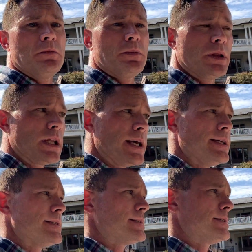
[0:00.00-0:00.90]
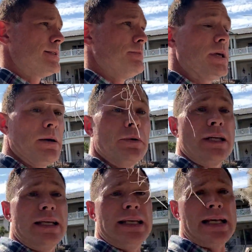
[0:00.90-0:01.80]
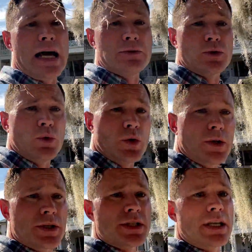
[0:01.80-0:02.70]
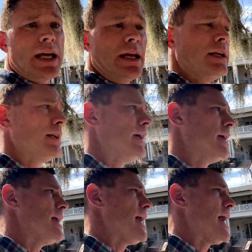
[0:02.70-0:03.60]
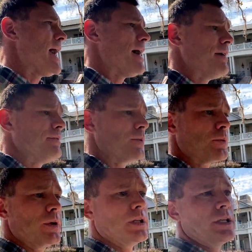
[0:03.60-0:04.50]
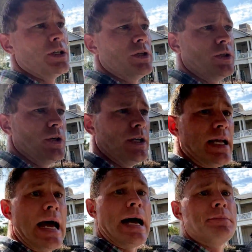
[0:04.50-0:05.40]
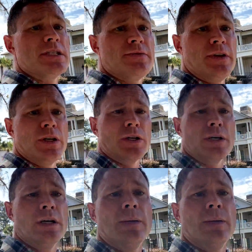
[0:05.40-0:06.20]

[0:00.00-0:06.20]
place to be able to eat outdoors and have a really good atmosphere,